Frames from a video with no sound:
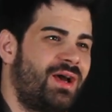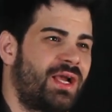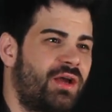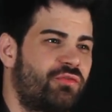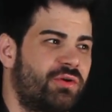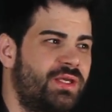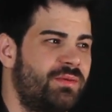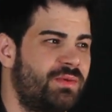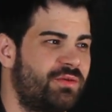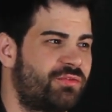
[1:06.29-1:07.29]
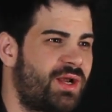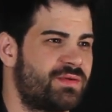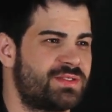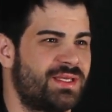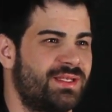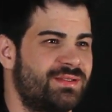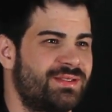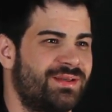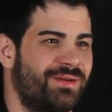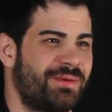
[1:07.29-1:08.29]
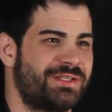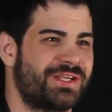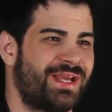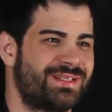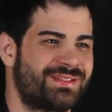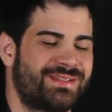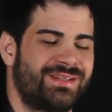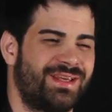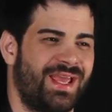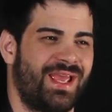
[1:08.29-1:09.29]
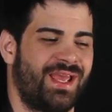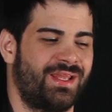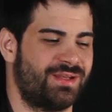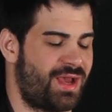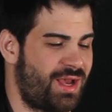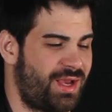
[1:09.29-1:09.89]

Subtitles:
got "Forgive Me For I've Sinned" on my chest, and